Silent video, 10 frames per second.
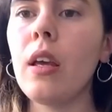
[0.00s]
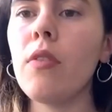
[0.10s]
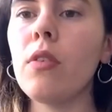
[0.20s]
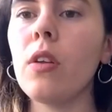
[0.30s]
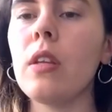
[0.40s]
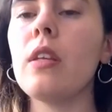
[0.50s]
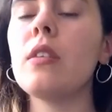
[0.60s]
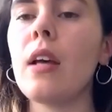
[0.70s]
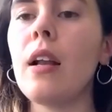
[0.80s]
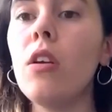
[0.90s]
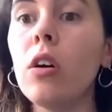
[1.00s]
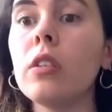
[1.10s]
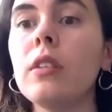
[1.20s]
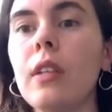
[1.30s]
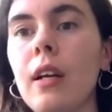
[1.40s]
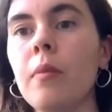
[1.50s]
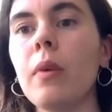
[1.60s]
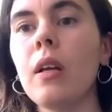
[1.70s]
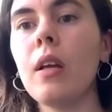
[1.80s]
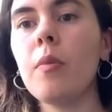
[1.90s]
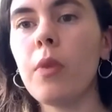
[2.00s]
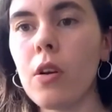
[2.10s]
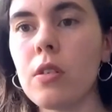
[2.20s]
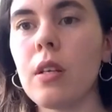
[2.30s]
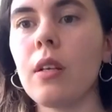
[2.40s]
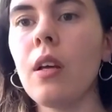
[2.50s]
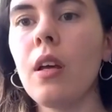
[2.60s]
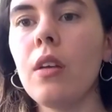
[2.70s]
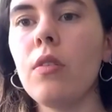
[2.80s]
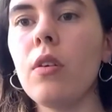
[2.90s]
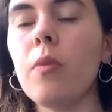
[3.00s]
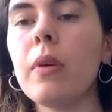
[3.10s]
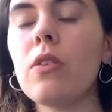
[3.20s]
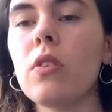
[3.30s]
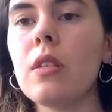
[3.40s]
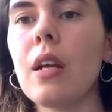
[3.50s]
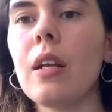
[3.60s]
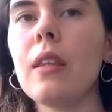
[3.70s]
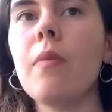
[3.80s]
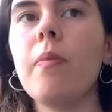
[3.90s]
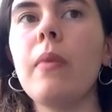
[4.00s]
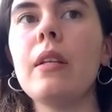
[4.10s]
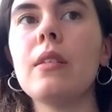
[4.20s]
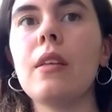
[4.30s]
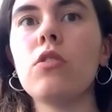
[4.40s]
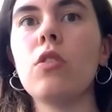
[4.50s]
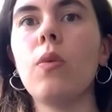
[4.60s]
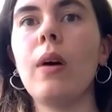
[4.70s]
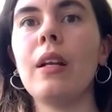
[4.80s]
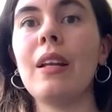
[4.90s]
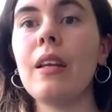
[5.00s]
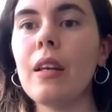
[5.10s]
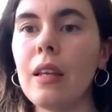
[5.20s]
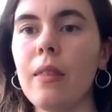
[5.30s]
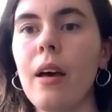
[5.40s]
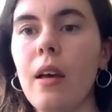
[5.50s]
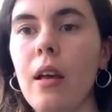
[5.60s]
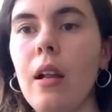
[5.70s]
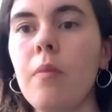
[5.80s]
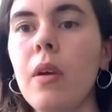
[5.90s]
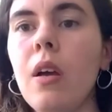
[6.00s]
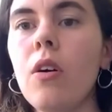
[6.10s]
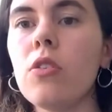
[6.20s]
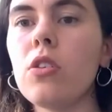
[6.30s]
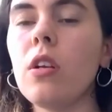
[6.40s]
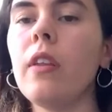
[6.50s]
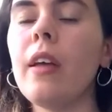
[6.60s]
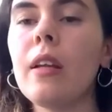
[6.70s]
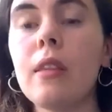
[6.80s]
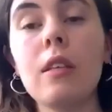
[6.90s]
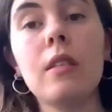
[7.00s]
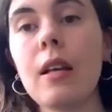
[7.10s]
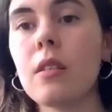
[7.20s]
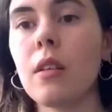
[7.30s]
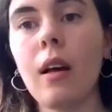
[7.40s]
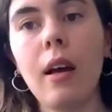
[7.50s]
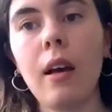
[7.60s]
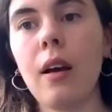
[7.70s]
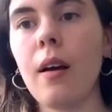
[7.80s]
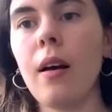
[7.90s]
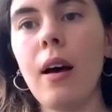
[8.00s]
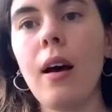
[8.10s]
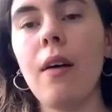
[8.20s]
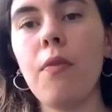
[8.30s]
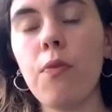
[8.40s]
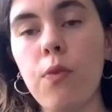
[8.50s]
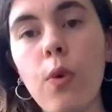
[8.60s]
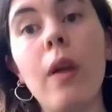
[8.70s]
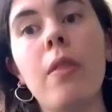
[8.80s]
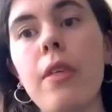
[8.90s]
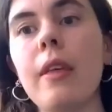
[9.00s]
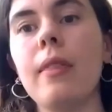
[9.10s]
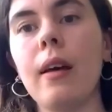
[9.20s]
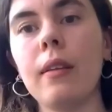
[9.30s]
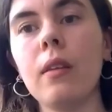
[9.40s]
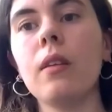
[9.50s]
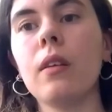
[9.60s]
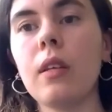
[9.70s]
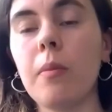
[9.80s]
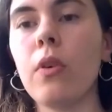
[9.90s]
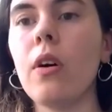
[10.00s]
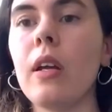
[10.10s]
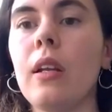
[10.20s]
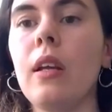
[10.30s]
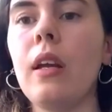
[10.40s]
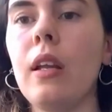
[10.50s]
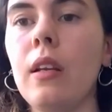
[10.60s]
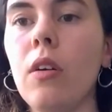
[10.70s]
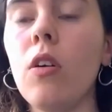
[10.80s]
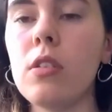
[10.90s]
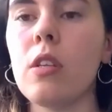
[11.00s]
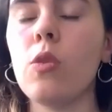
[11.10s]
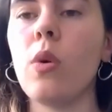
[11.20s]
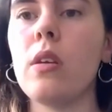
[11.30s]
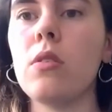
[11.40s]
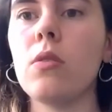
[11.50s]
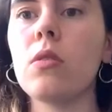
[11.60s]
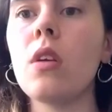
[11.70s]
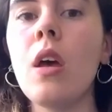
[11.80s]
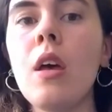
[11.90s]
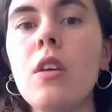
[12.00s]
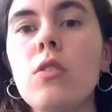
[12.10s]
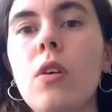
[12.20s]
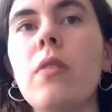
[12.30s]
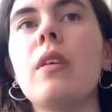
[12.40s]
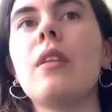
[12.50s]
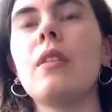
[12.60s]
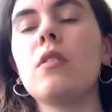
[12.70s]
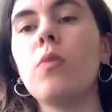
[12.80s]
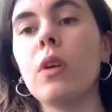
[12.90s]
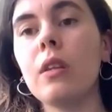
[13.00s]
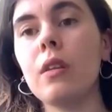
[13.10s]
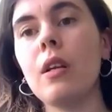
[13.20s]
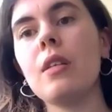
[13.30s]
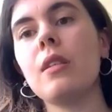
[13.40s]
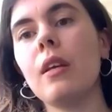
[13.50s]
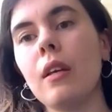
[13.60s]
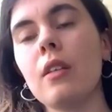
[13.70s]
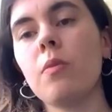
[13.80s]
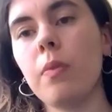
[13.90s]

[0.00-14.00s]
If not, it's a long-term project, you know, because on charity means that someone needs that help. On solidarity, it's just a fluent thing that keep going in all situations. So I think that is more interesting